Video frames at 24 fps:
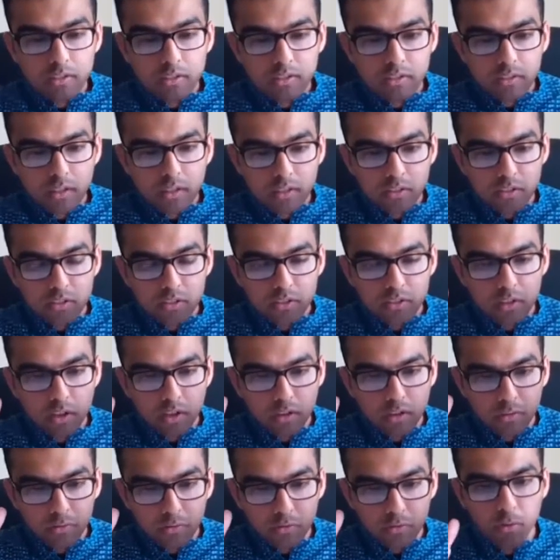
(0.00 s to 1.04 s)
in such
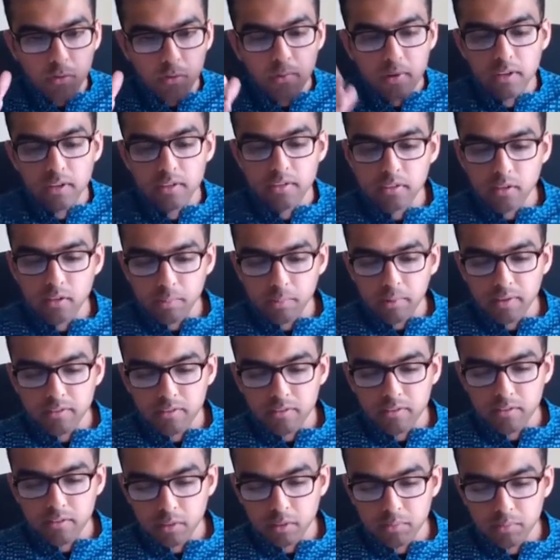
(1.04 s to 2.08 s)
a formalized
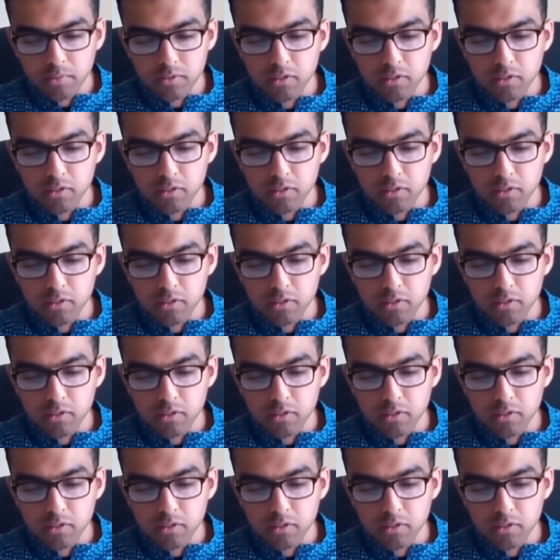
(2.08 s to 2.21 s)
capacity,